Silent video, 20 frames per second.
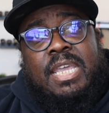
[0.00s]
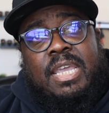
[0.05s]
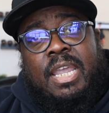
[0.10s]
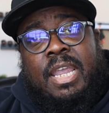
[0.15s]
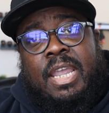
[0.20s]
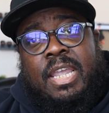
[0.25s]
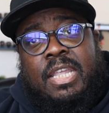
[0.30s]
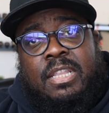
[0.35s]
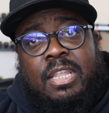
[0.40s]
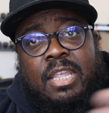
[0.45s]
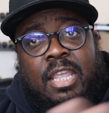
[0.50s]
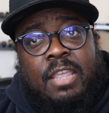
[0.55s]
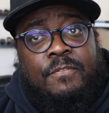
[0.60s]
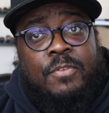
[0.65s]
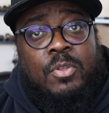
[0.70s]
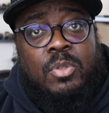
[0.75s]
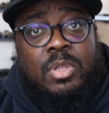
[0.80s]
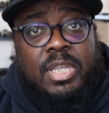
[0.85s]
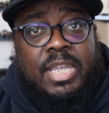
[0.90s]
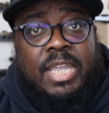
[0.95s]
And if
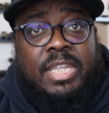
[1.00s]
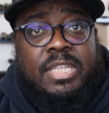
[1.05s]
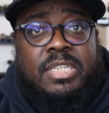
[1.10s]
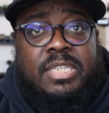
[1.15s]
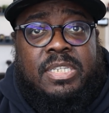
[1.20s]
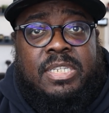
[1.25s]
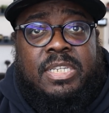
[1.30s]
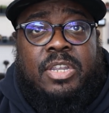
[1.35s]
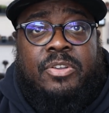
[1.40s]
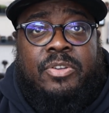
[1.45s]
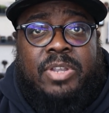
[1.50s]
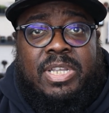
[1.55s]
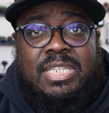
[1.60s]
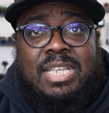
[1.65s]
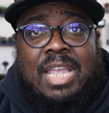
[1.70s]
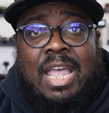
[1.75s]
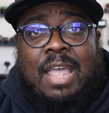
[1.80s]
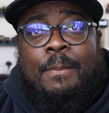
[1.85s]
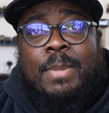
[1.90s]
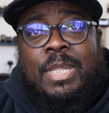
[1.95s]
you look at the series,
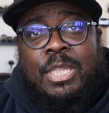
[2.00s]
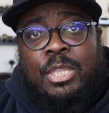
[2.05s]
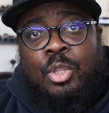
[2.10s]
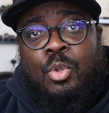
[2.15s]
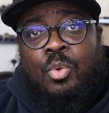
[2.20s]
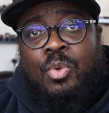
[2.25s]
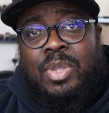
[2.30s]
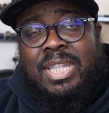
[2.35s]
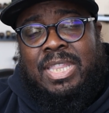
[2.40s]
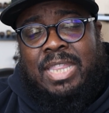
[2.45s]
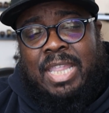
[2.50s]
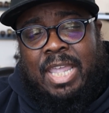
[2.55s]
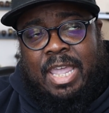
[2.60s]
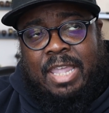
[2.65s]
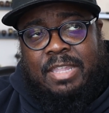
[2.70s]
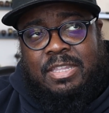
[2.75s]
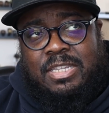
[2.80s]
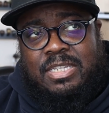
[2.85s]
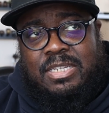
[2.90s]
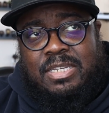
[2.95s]
I've been doing
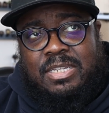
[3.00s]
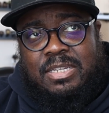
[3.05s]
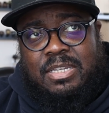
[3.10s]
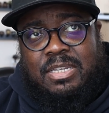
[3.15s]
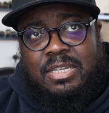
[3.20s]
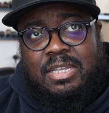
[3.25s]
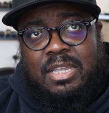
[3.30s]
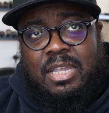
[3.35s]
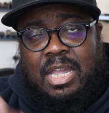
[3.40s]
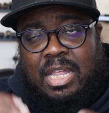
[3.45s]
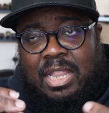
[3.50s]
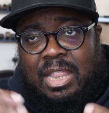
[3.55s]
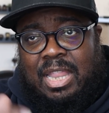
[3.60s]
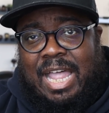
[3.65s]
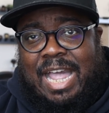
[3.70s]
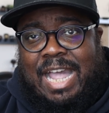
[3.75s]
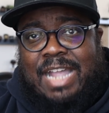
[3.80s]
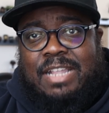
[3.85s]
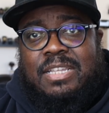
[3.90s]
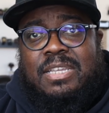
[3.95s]
that a
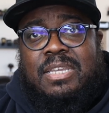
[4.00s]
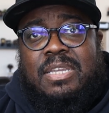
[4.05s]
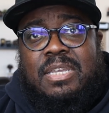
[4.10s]
lot,